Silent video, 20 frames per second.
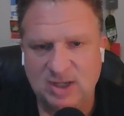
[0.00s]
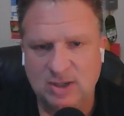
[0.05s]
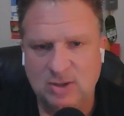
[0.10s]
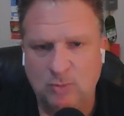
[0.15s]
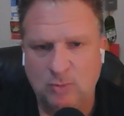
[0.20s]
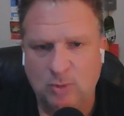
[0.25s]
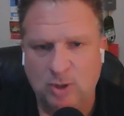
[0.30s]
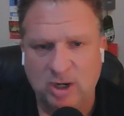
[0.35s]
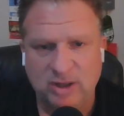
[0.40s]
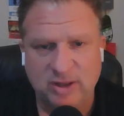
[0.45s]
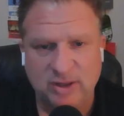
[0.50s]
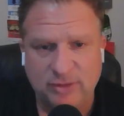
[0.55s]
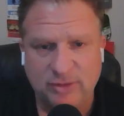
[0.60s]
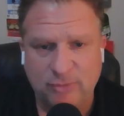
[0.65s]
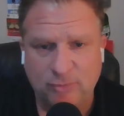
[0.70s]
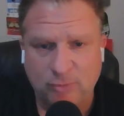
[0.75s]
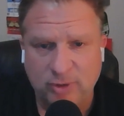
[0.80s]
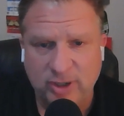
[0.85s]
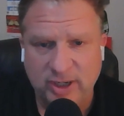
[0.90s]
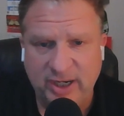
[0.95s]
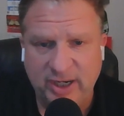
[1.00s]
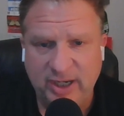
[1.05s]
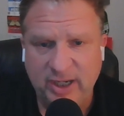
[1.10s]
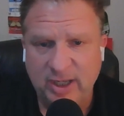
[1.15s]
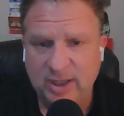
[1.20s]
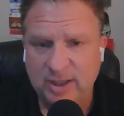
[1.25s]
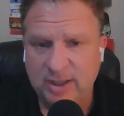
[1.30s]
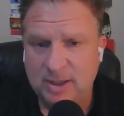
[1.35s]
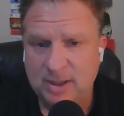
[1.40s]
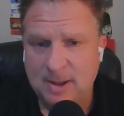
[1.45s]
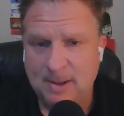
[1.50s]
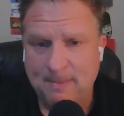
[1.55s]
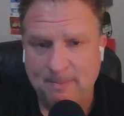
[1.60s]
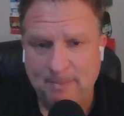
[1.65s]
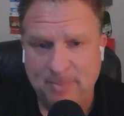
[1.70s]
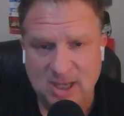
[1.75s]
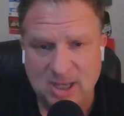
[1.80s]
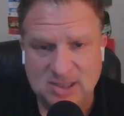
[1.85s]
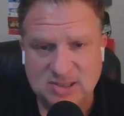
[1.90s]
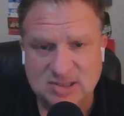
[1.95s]
One of the three
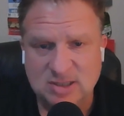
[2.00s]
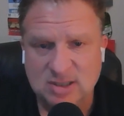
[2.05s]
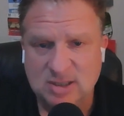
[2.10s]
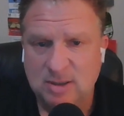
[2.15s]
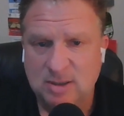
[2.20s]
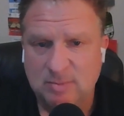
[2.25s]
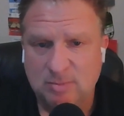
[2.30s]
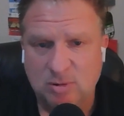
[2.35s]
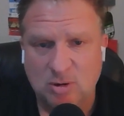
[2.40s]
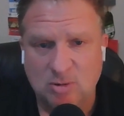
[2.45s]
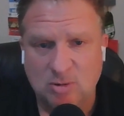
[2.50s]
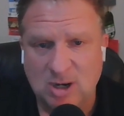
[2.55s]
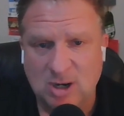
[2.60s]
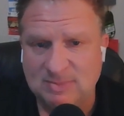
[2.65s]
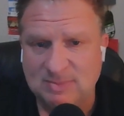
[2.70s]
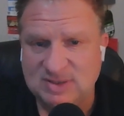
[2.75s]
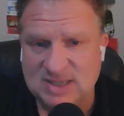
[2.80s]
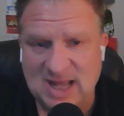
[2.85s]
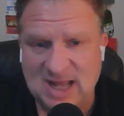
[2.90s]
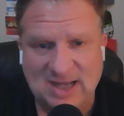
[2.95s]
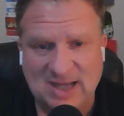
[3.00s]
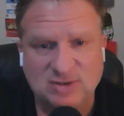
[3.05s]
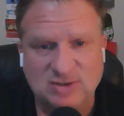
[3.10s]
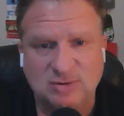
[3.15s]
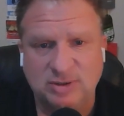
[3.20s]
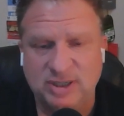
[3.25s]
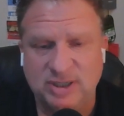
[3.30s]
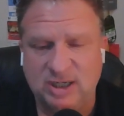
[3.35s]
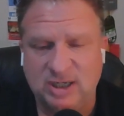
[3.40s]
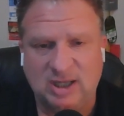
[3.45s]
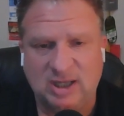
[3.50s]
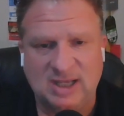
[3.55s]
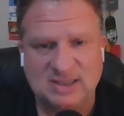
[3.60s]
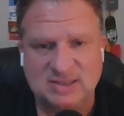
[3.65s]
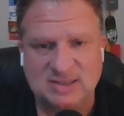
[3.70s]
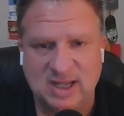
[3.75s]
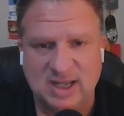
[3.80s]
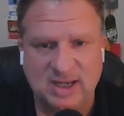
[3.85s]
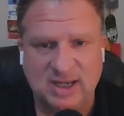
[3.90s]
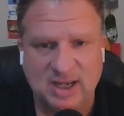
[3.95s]
best programs nationally in the
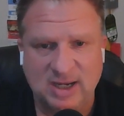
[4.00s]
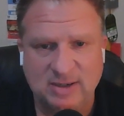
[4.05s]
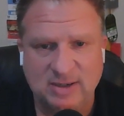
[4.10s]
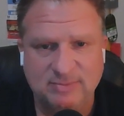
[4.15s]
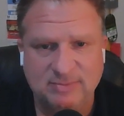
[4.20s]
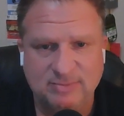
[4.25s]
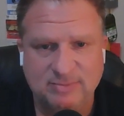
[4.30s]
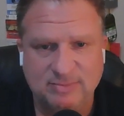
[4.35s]
last decade.